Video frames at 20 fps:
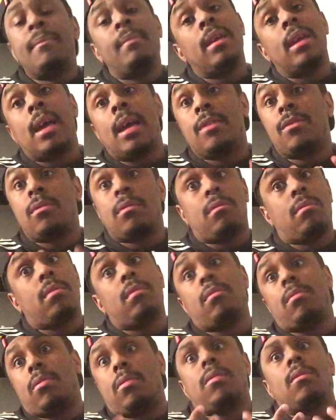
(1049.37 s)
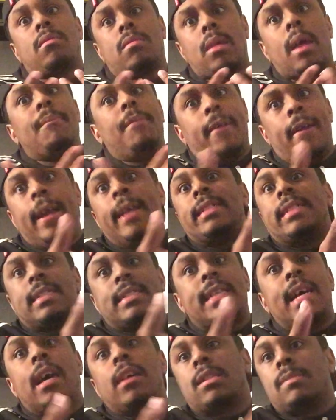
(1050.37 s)
AJ
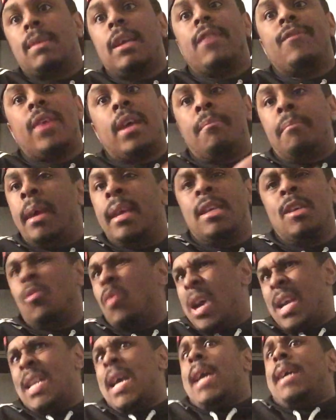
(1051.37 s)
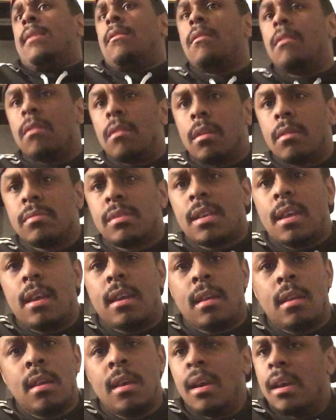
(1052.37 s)
Styles main event Mania. Why not? You know what I'm
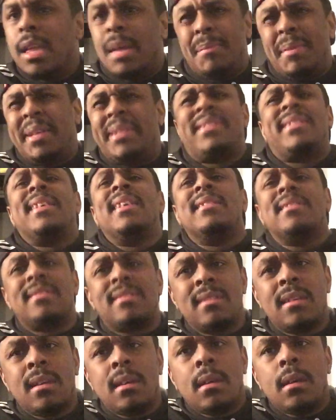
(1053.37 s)
saying? That makes sense.